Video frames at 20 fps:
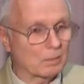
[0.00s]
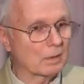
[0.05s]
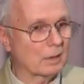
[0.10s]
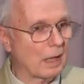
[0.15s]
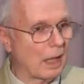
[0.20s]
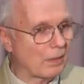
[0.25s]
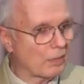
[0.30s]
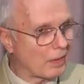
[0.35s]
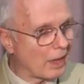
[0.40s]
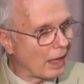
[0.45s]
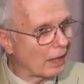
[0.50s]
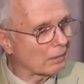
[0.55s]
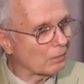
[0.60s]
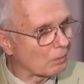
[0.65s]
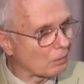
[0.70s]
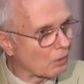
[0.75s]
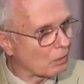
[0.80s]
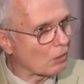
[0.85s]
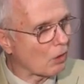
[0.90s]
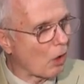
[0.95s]
got that
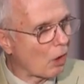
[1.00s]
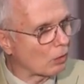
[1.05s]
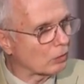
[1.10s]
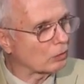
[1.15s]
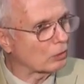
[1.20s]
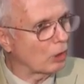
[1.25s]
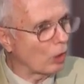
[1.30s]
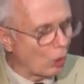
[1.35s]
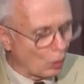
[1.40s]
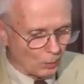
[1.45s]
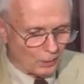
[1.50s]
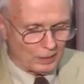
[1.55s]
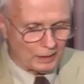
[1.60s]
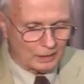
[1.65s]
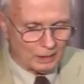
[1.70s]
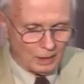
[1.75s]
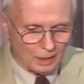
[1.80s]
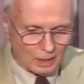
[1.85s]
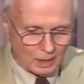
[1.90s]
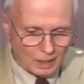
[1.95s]
thought
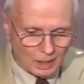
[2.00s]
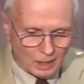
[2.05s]
going,